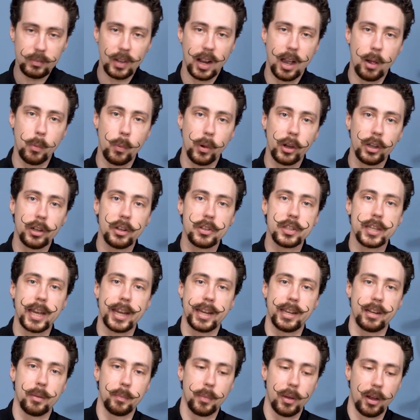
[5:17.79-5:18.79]
and we're going to
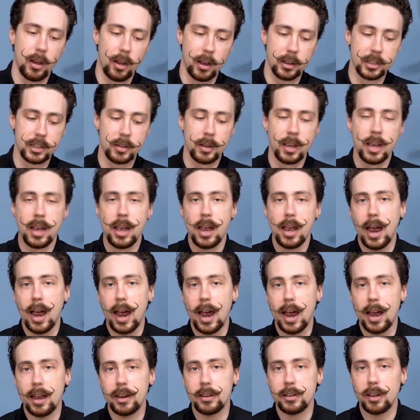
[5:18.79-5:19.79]
take it apart.
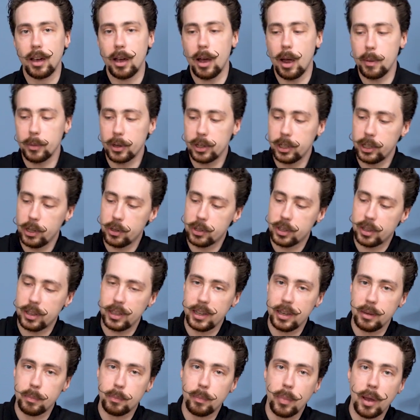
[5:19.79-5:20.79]
And I'm going to use
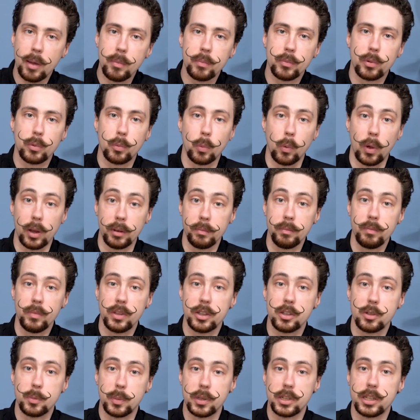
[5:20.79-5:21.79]
the pump one
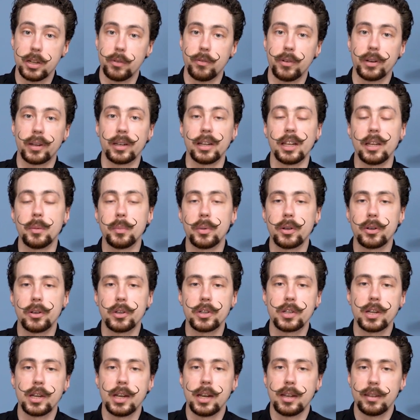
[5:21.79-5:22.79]
specifically
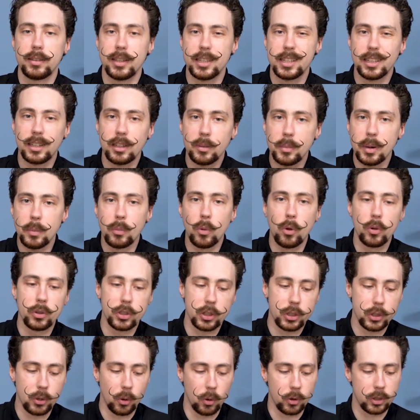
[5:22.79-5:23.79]
because there's a little bit more
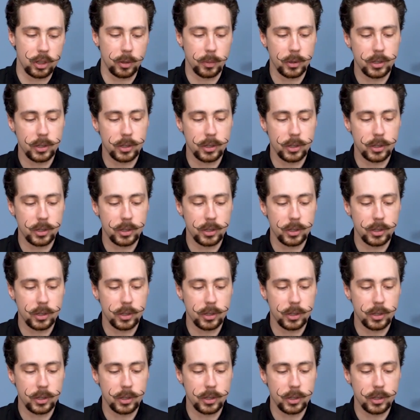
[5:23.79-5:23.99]
to talk to,